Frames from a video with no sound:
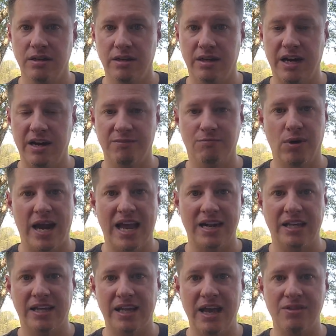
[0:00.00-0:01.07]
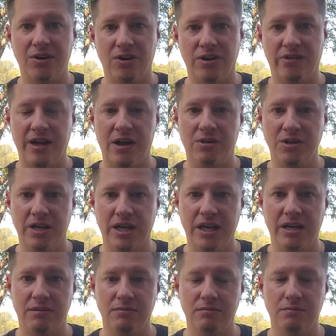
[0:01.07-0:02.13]
kind of brand together is how you
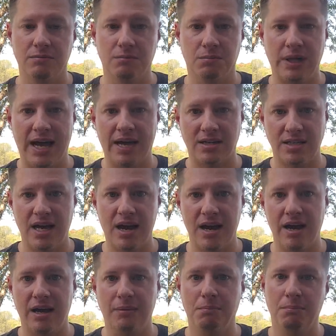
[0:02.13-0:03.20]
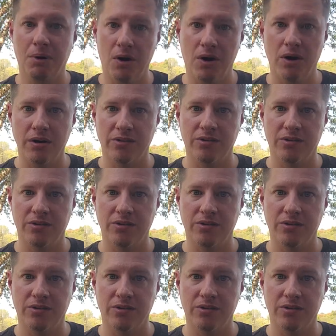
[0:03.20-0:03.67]
get black tie barn.